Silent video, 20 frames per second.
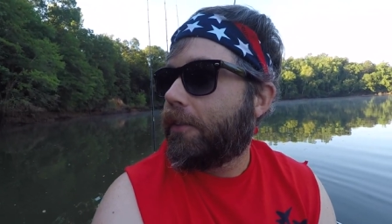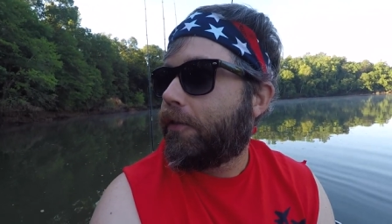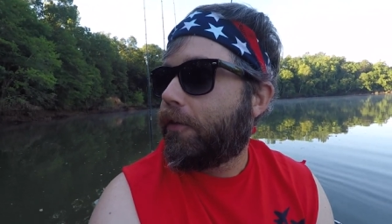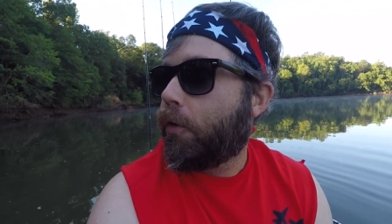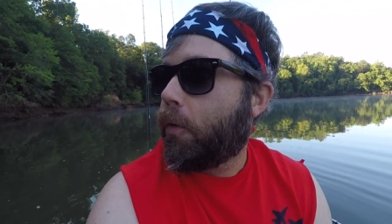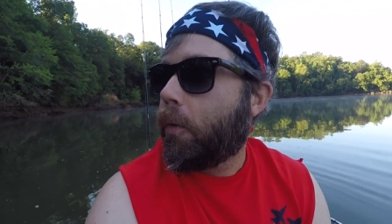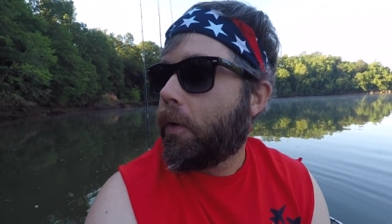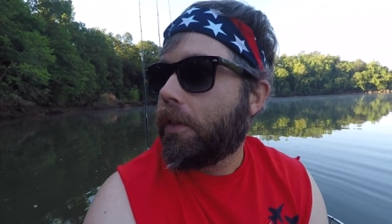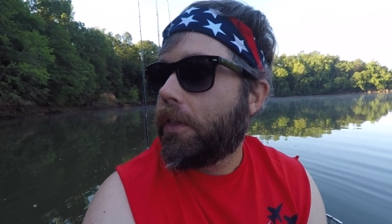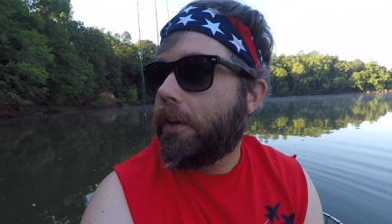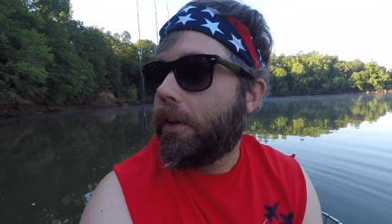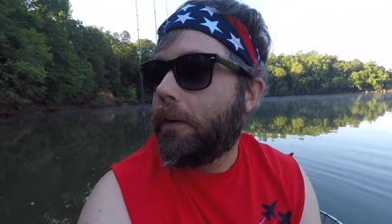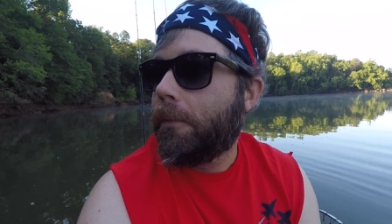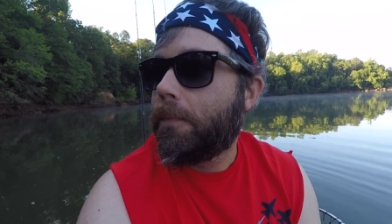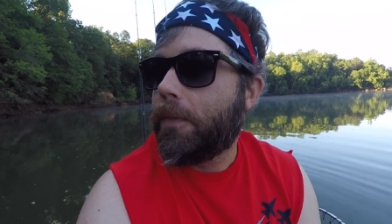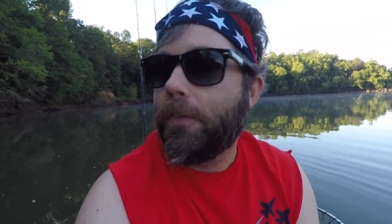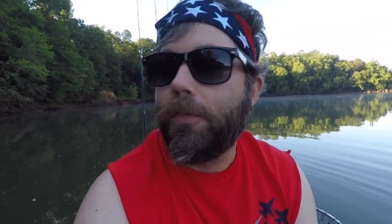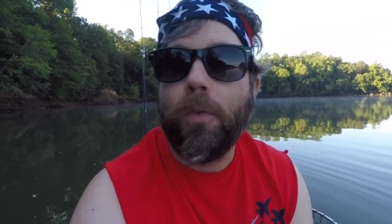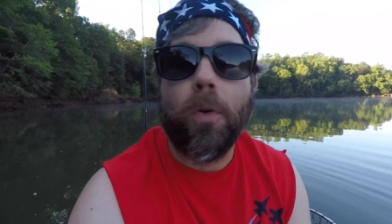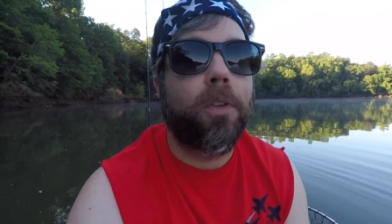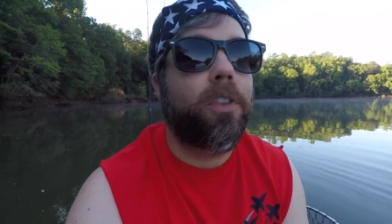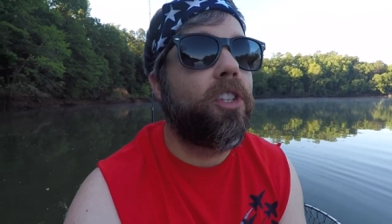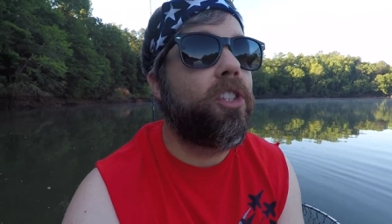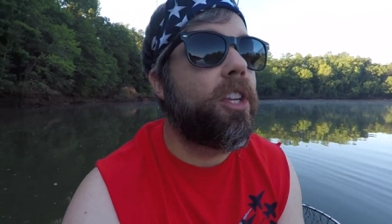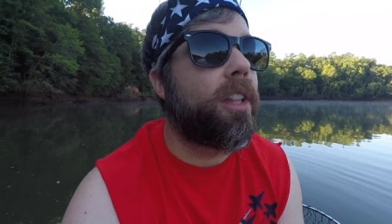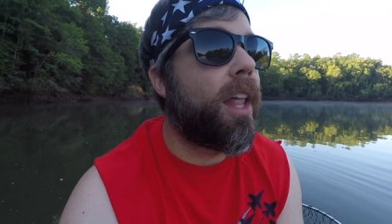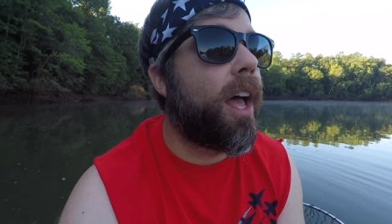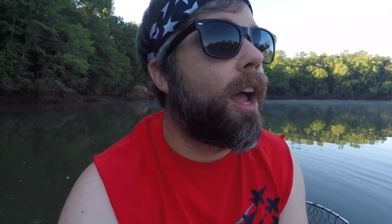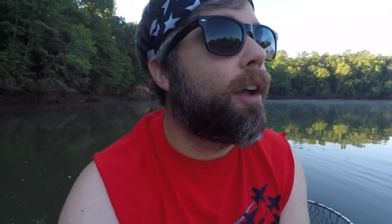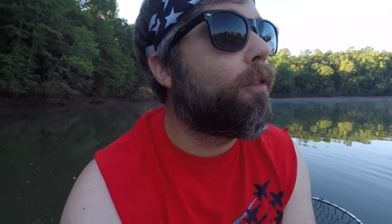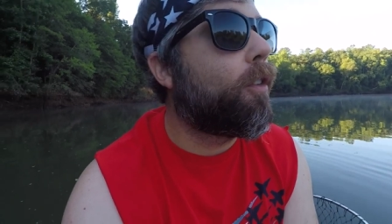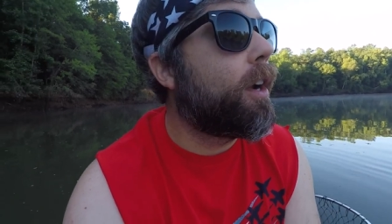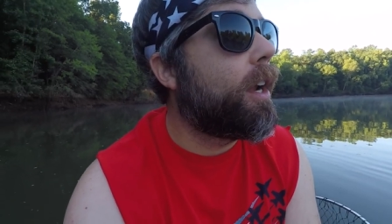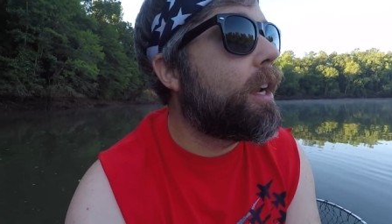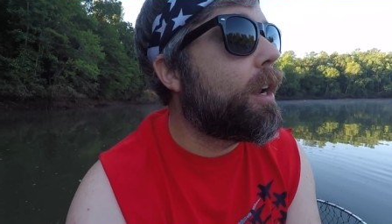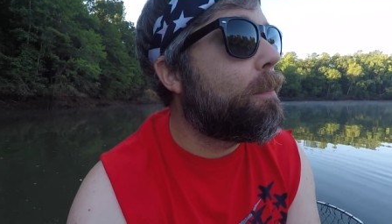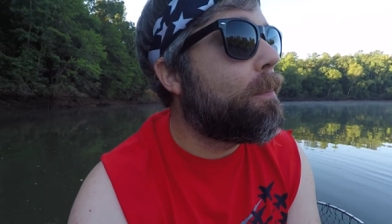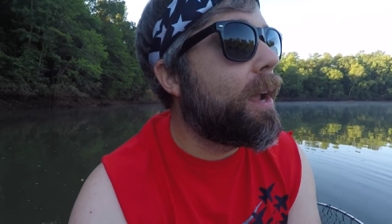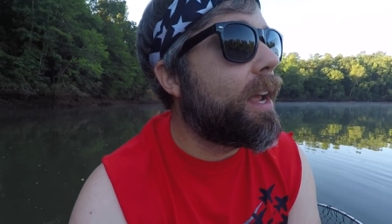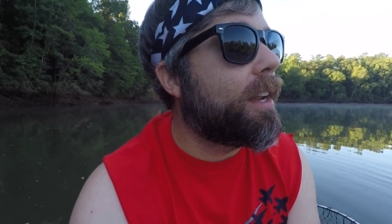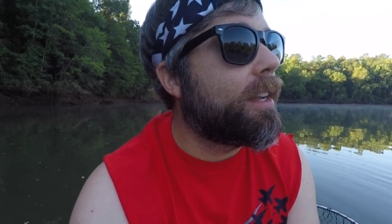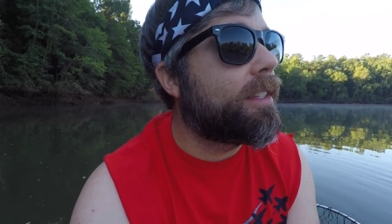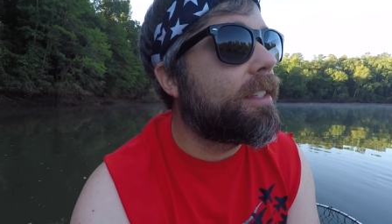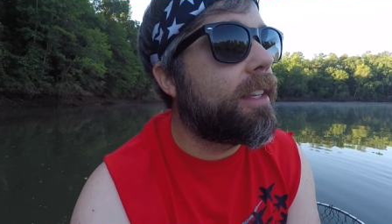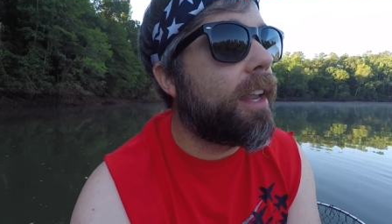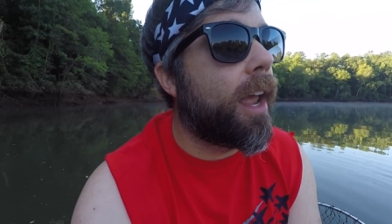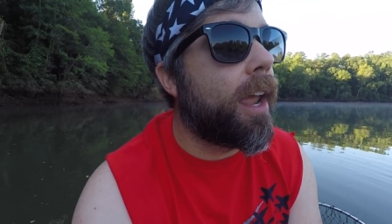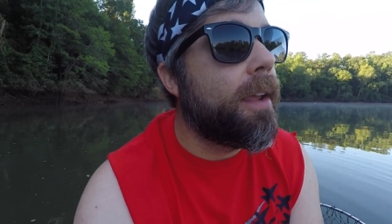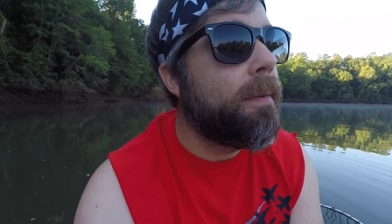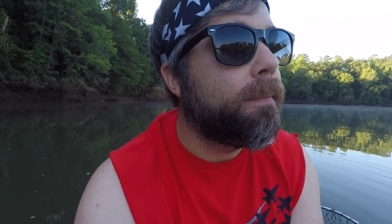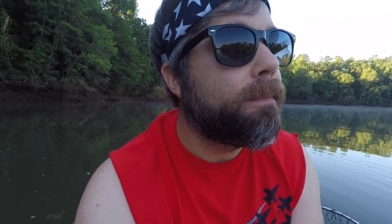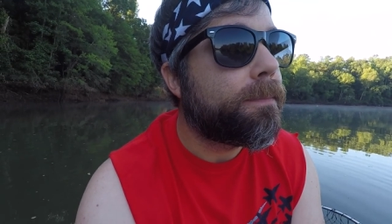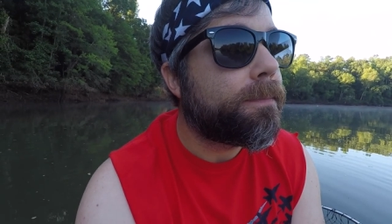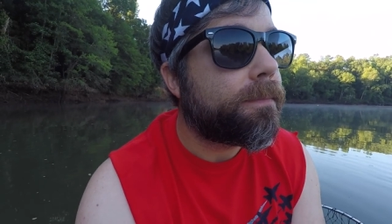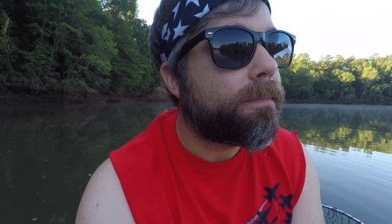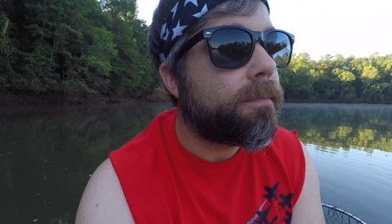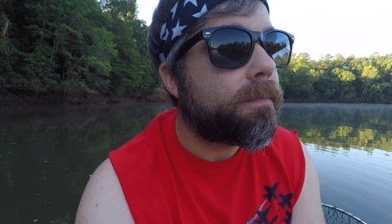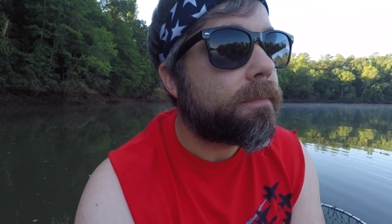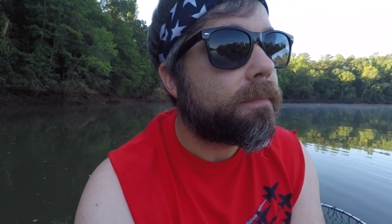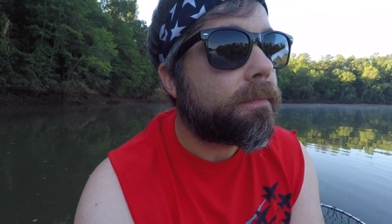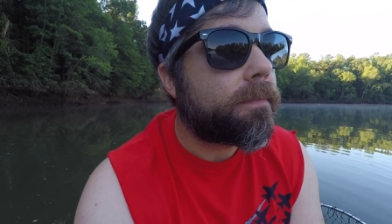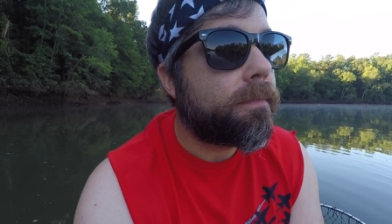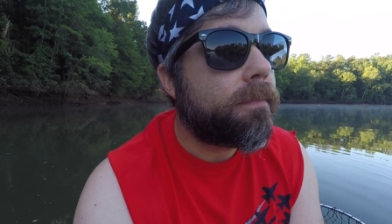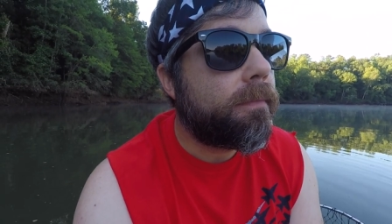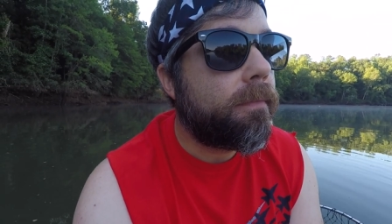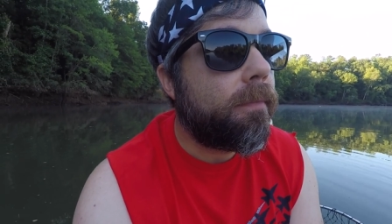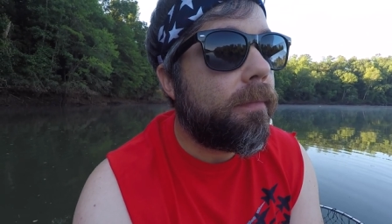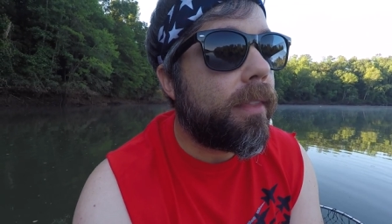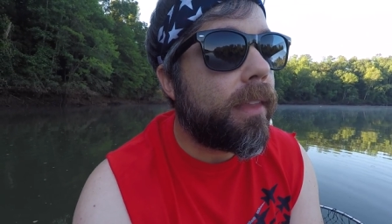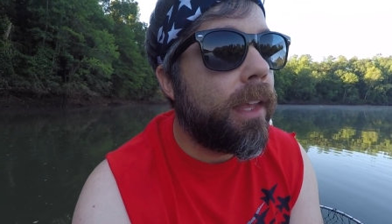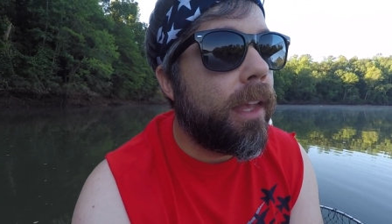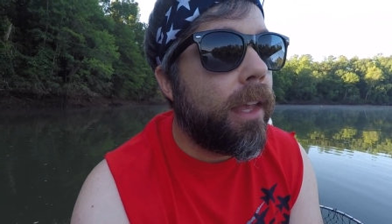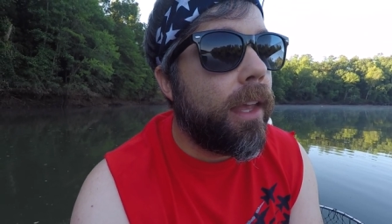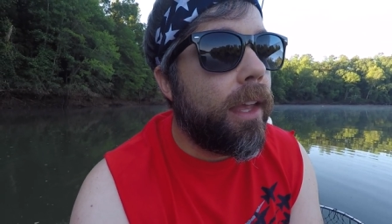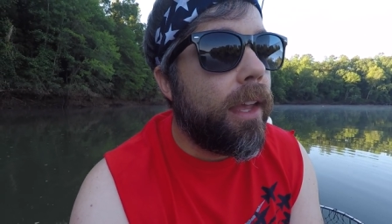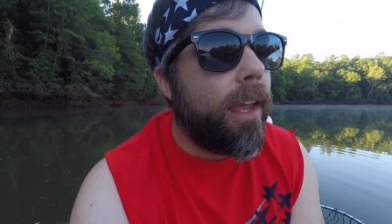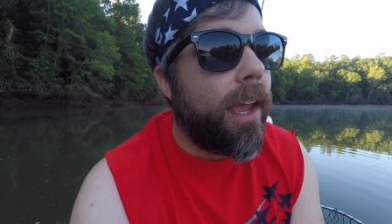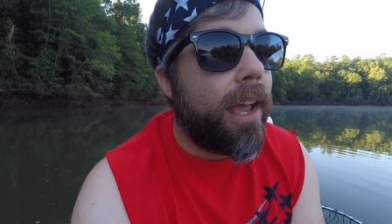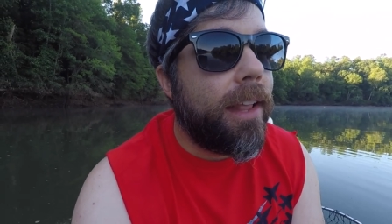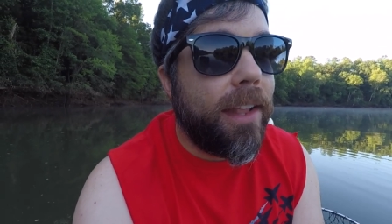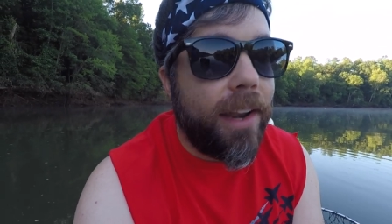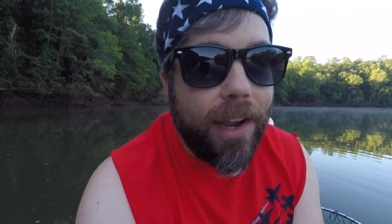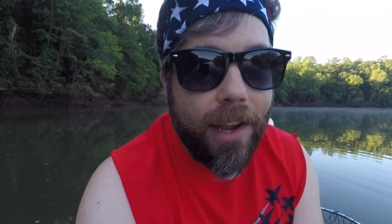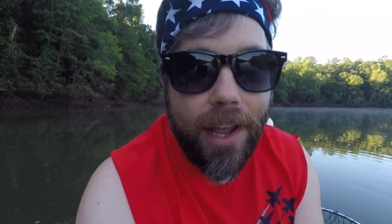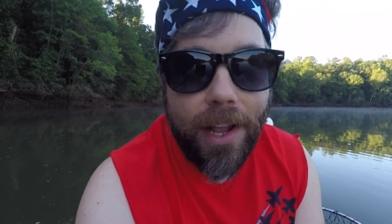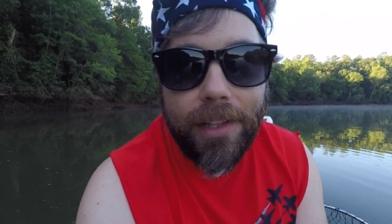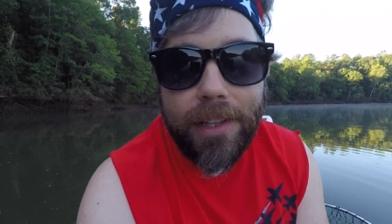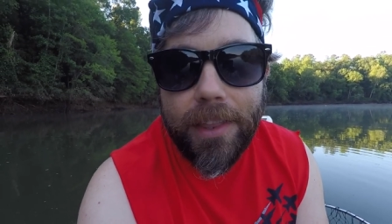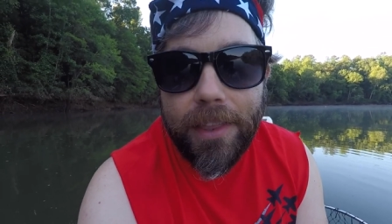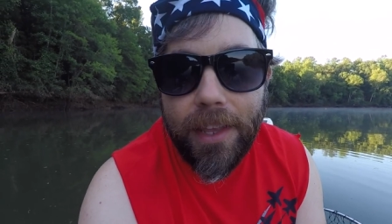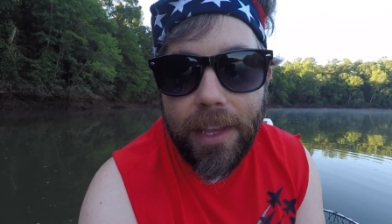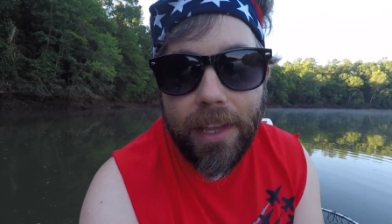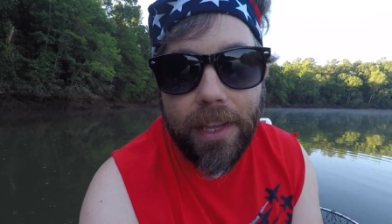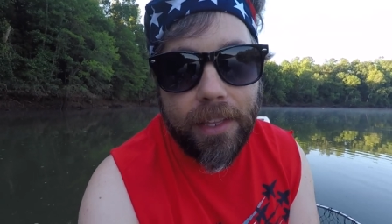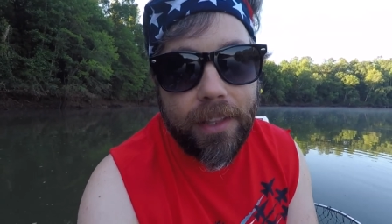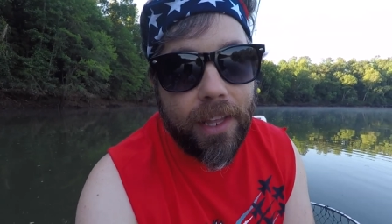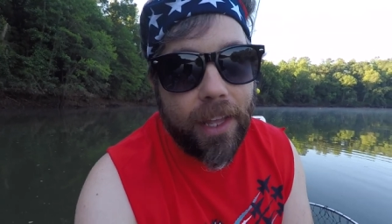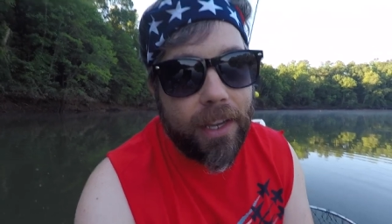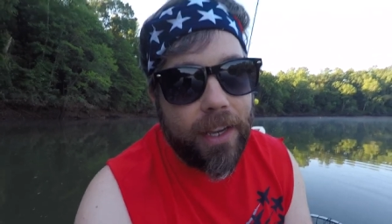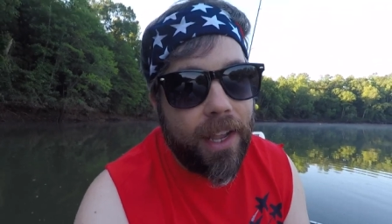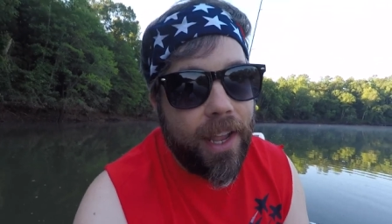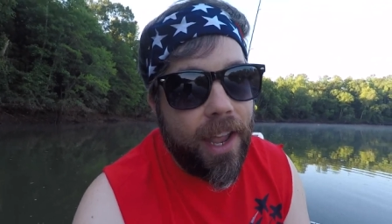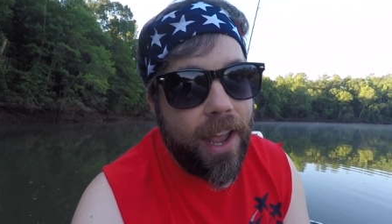for the the Fourth of July for Independence Day. And then I got to thinking that